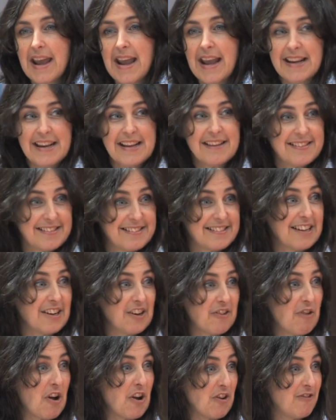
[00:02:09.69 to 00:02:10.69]
It is
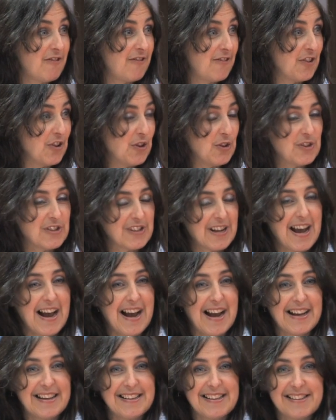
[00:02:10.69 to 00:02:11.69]
still around food,
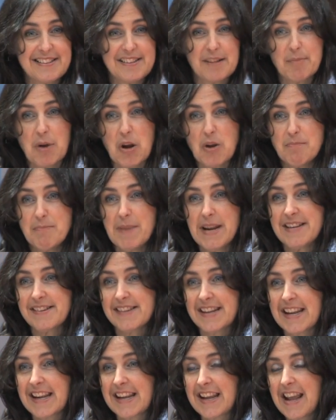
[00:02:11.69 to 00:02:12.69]
and it's about
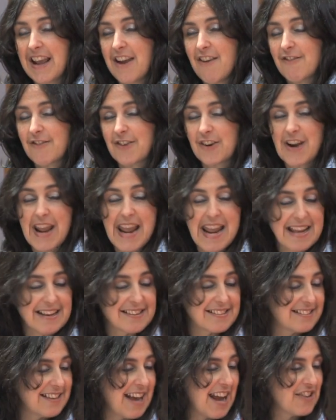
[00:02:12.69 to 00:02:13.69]
meeting for
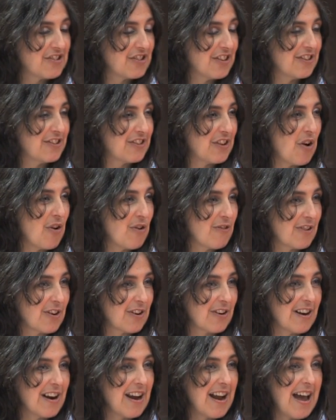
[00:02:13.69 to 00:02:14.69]
8 sessions
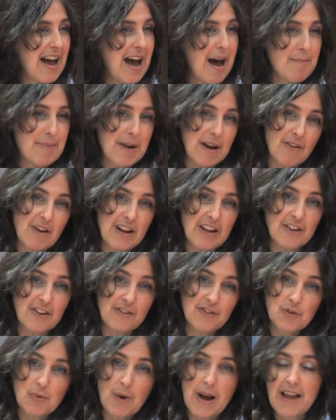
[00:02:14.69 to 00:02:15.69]
over a period
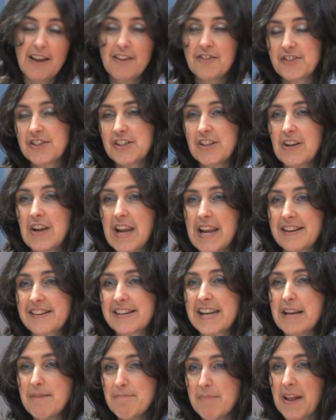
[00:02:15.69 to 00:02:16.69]
of 12 to
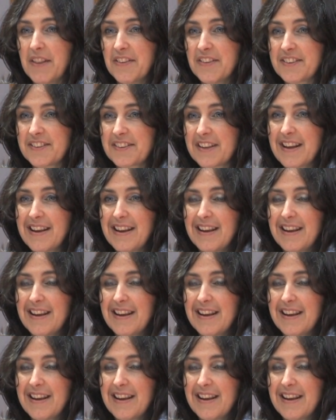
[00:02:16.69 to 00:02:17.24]
18 months